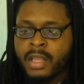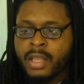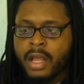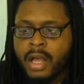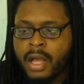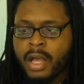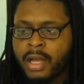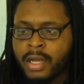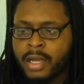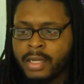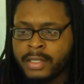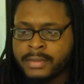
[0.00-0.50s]

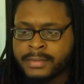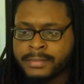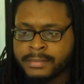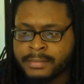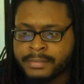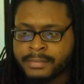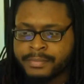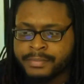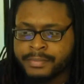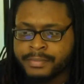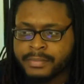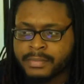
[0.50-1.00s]

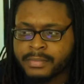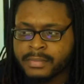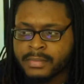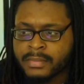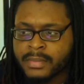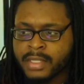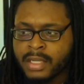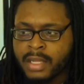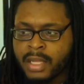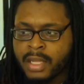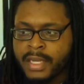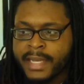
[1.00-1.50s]

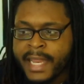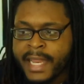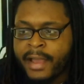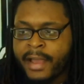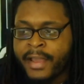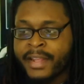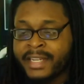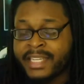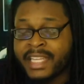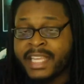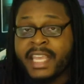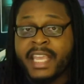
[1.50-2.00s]
Now
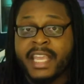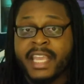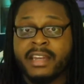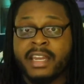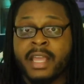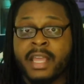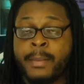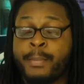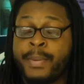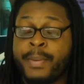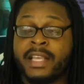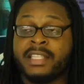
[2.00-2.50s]
at the end,
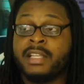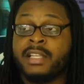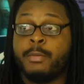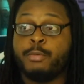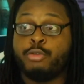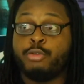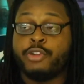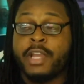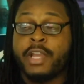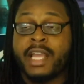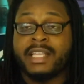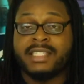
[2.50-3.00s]
it picks up
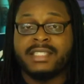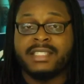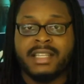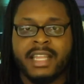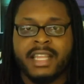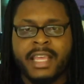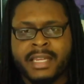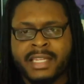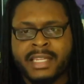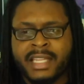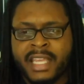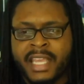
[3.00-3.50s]

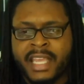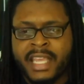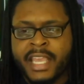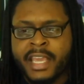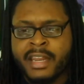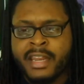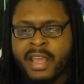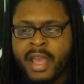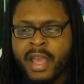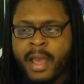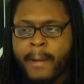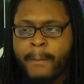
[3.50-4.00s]
drastically at the
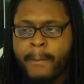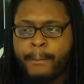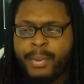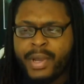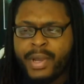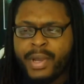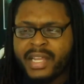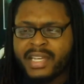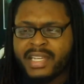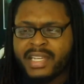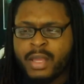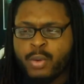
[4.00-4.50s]
end,
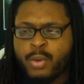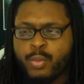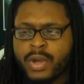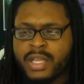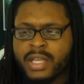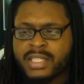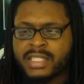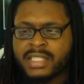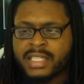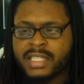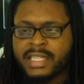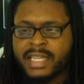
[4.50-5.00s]
but it
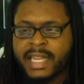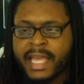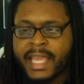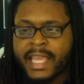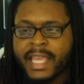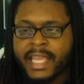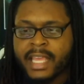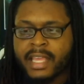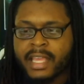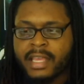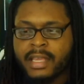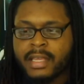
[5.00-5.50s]
wasn't
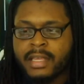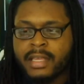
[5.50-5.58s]
like